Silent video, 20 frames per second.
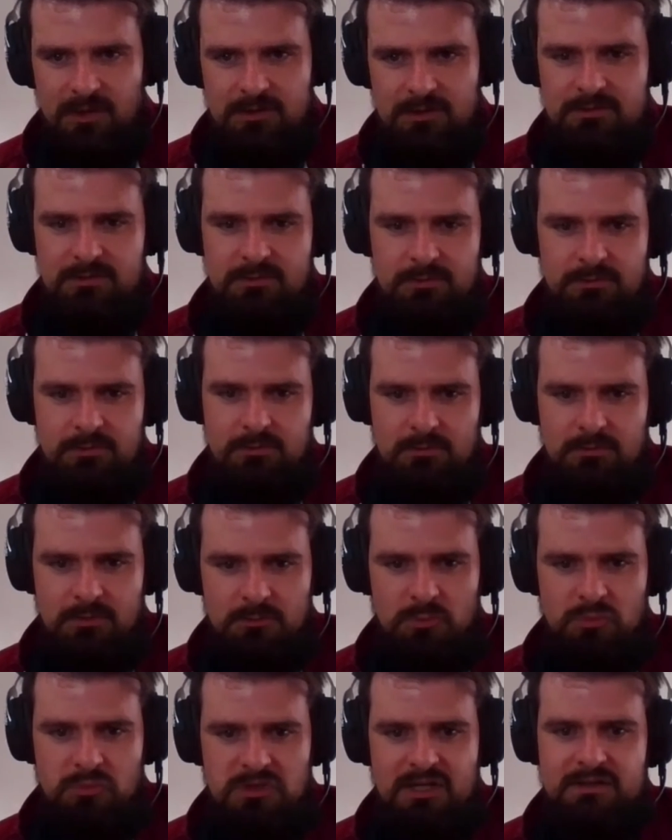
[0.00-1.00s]
into
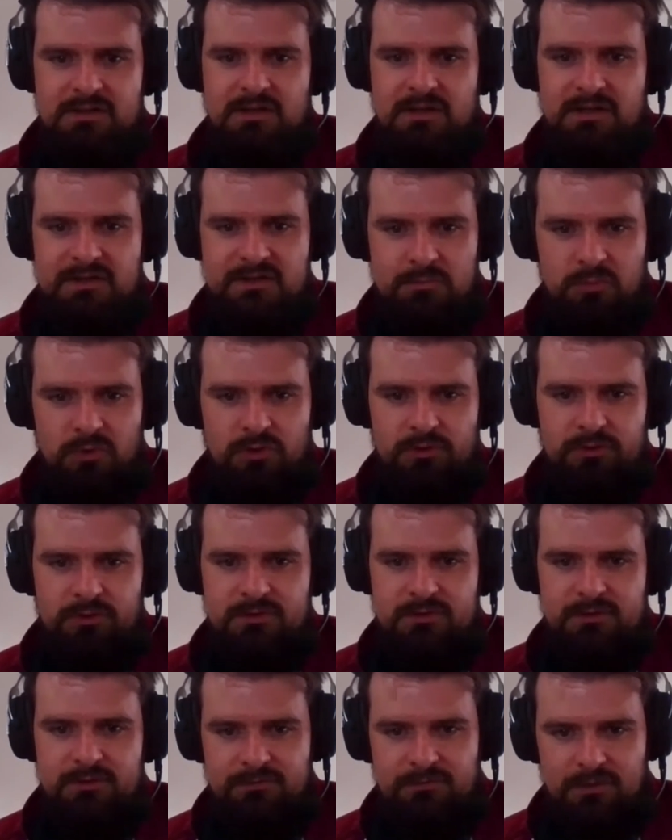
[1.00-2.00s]
getting
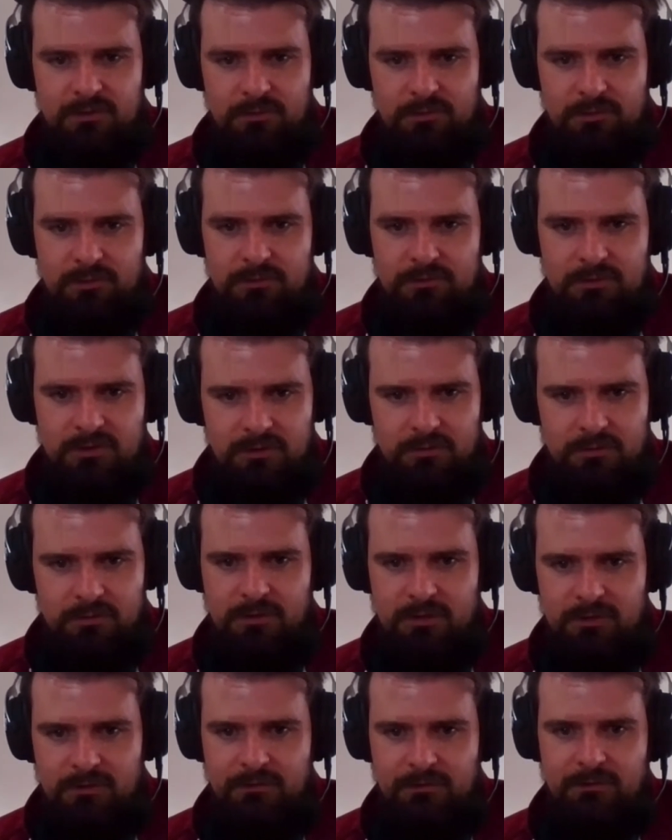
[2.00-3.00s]
explorative,
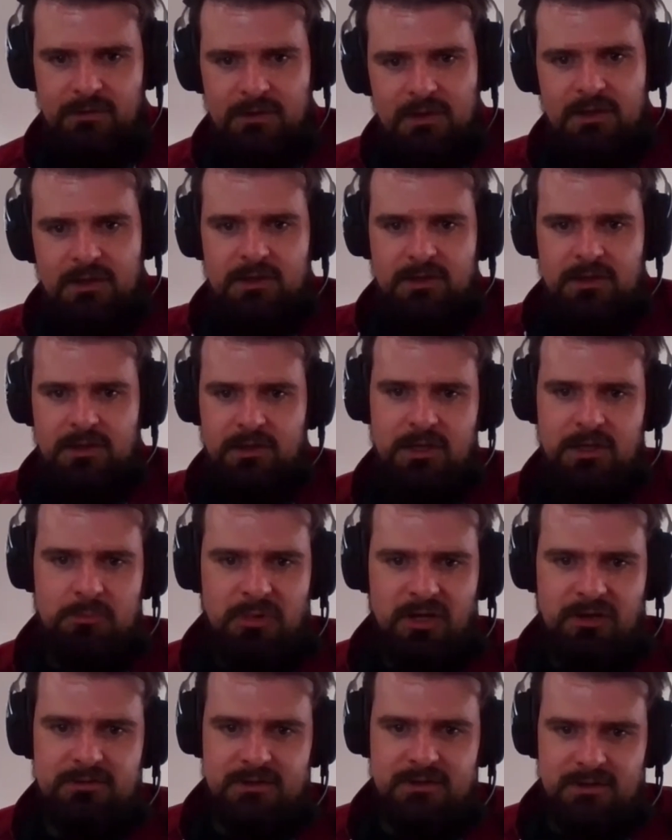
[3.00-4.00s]
curious
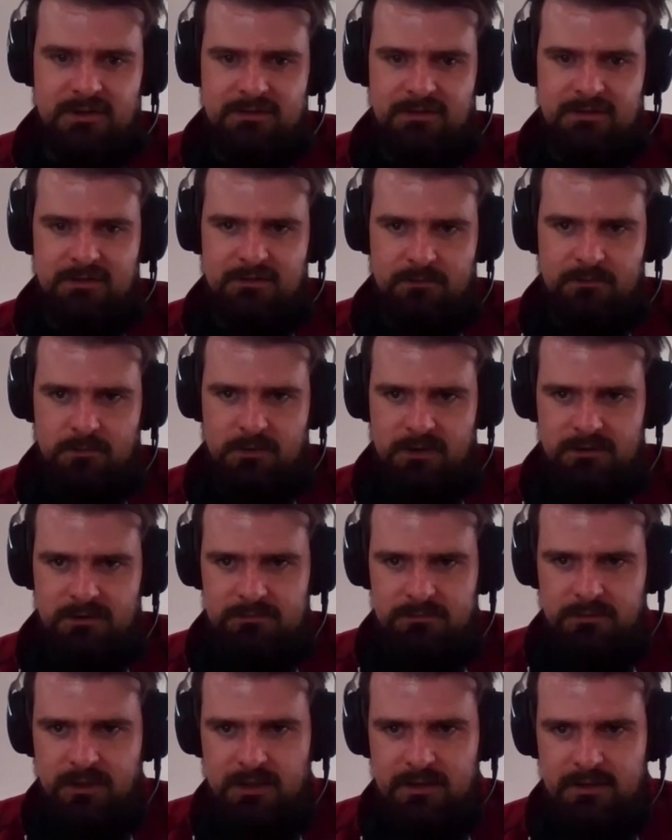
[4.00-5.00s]
about data as well,
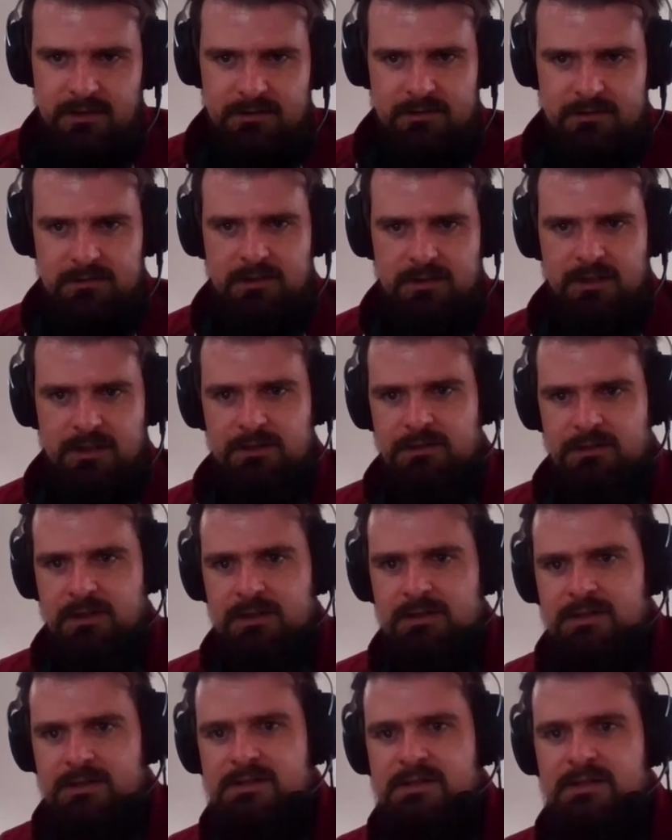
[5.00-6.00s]
right? And
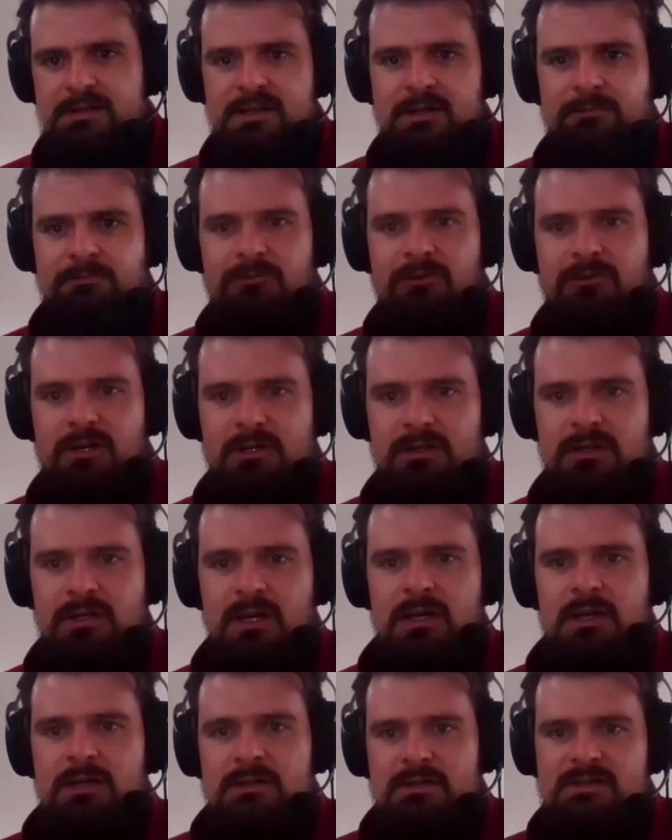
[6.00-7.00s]
this is something.
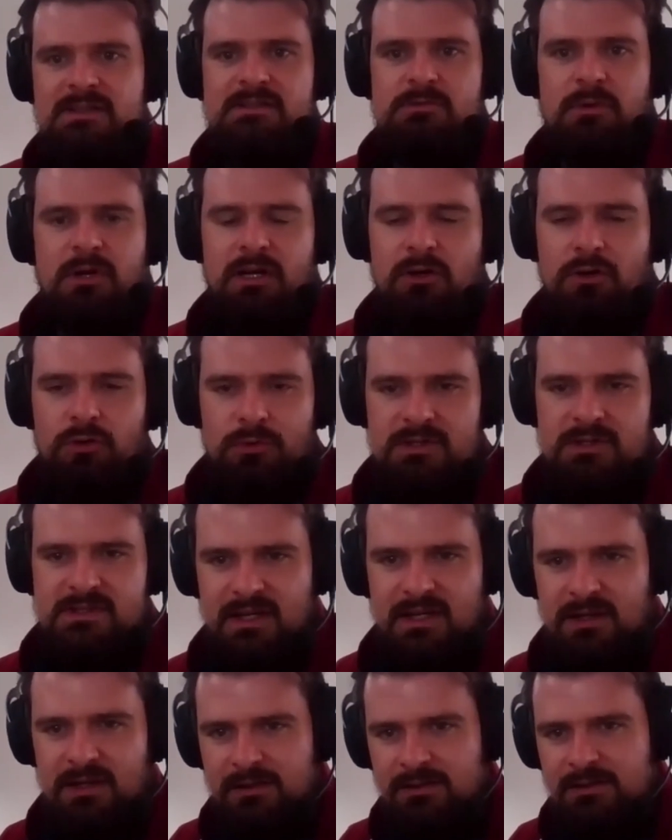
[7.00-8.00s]
This is why I always
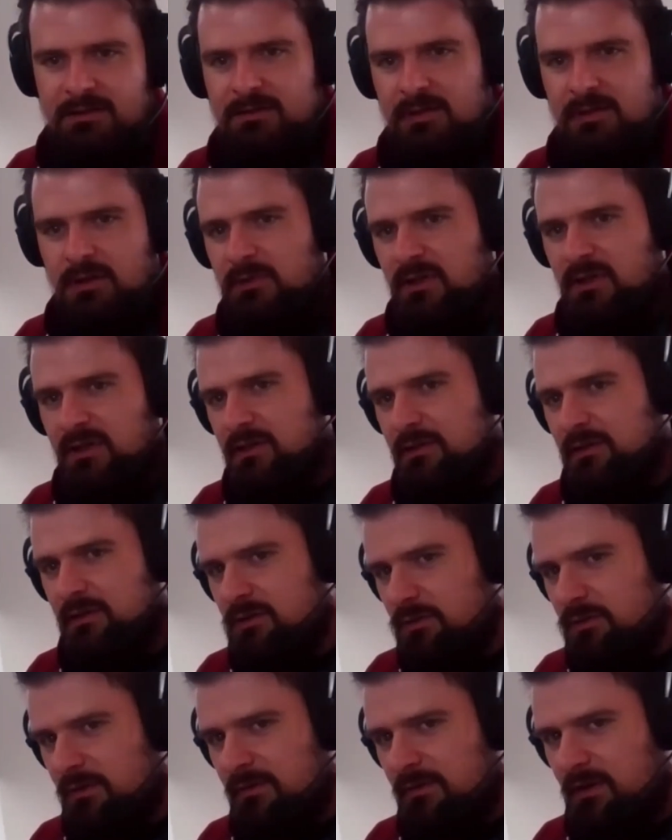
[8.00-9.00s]
say like the term data
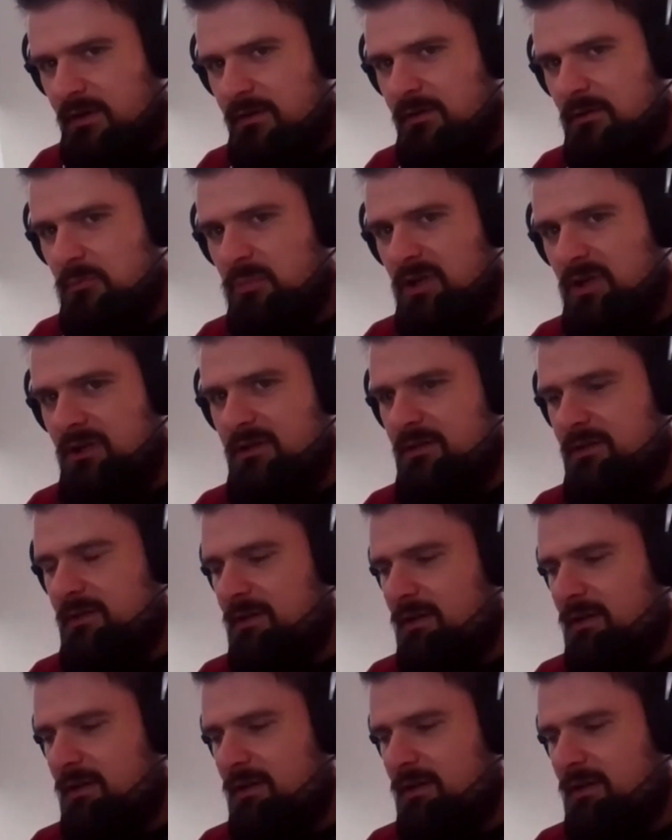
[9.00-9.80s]
literacy is a bit